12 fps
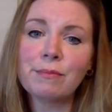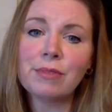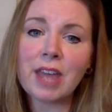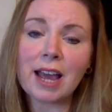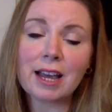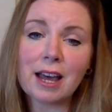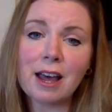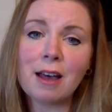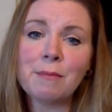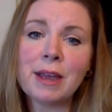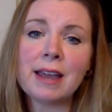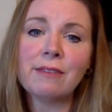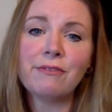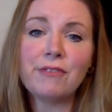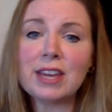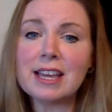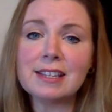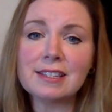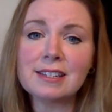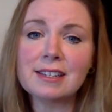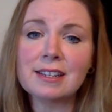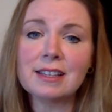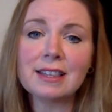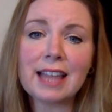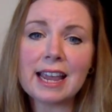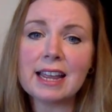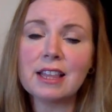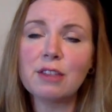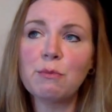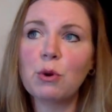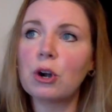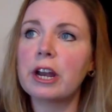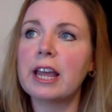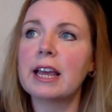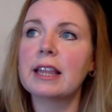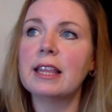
that come and feast late in the morning,